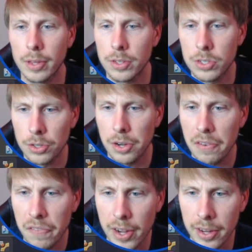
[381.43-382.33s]
Like let's just create
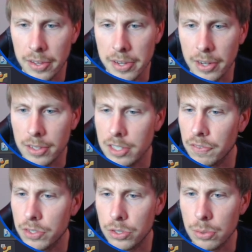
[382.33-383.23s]
a file in here and see
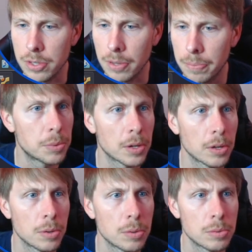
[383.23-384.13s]
if it shows up. We're gonna
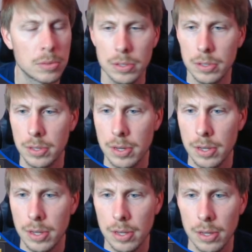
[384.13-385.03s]
go
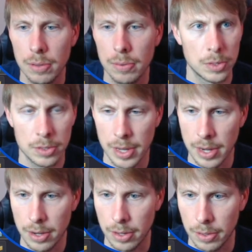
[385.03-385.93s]
cd
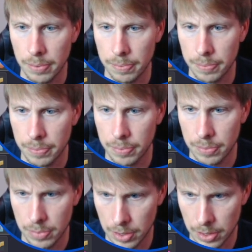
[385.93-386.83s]
data
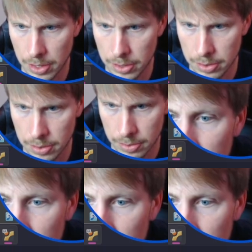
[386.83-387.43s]
list.